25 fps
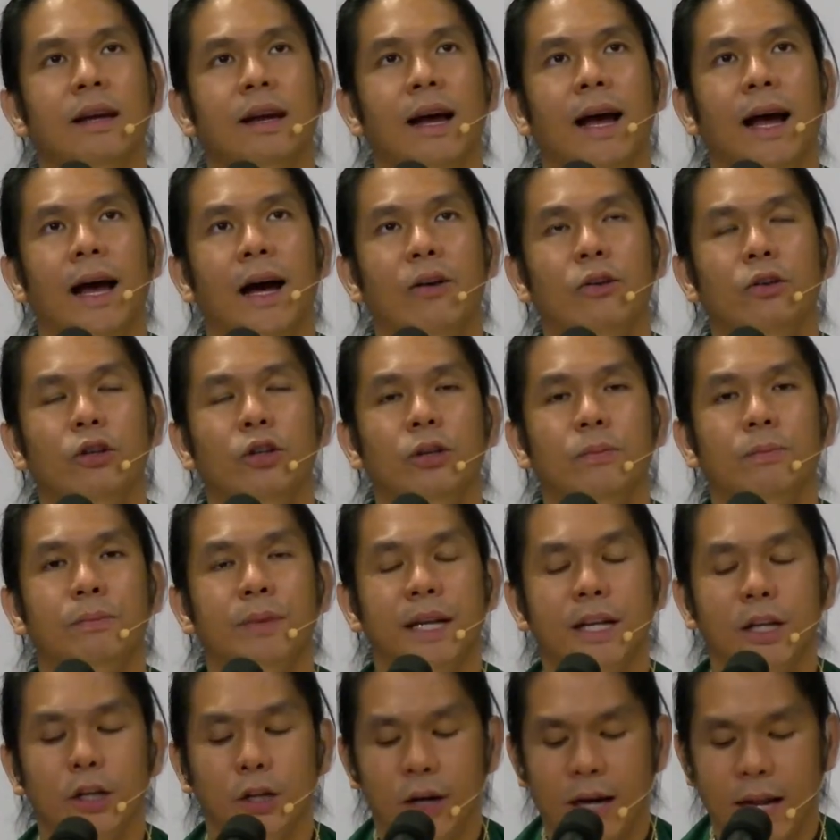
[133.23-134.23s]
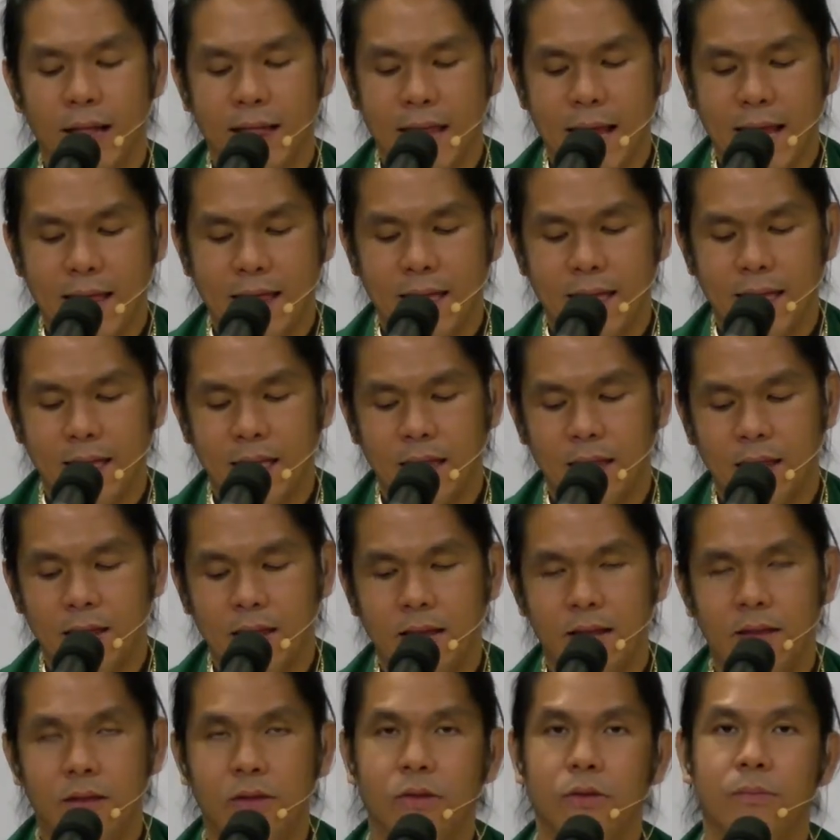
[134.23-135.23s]
How do you bring your attending
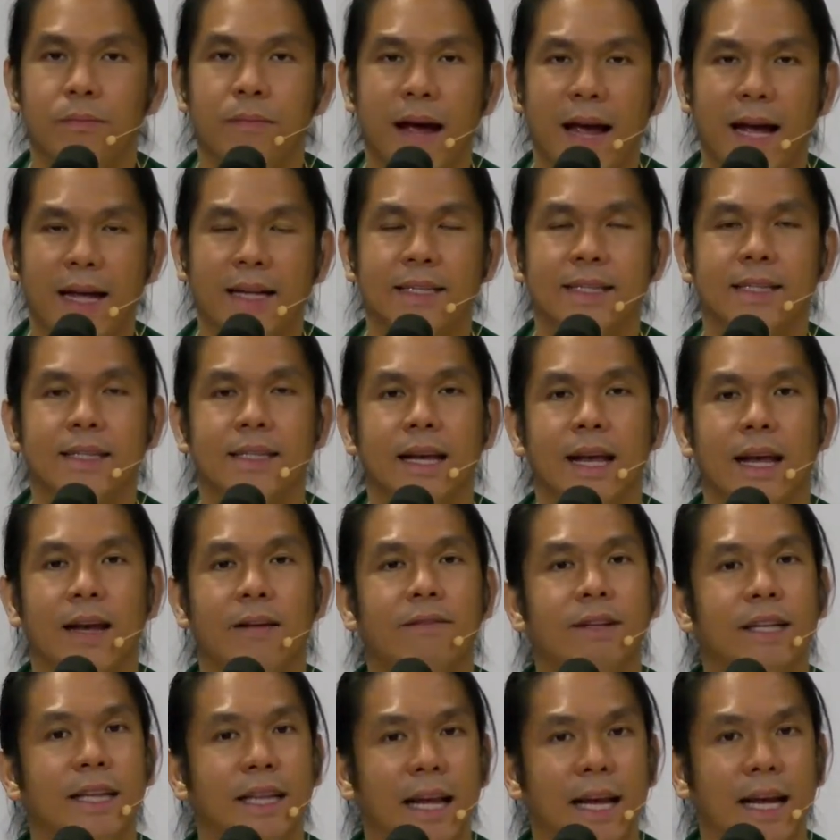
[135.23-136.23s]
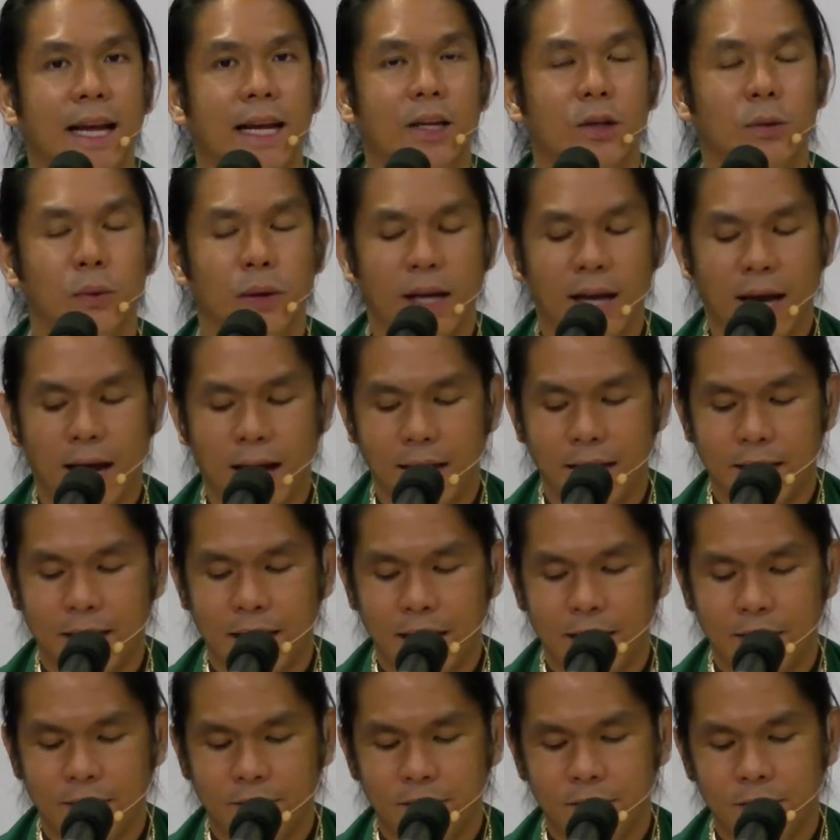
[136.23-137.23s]
to Mass every day to a higher
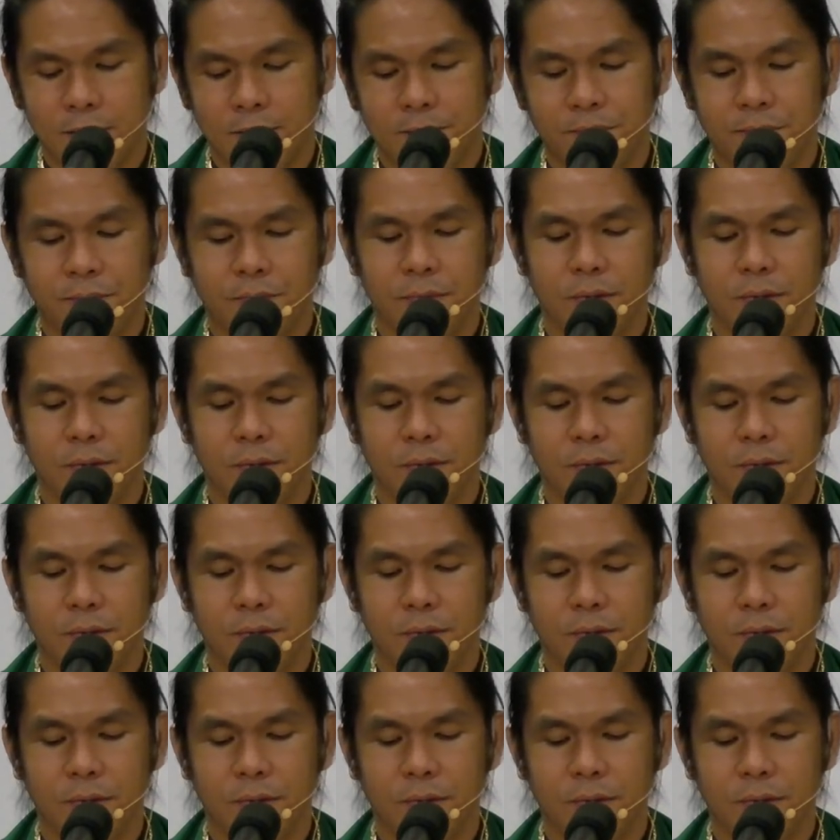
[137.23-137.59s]
level?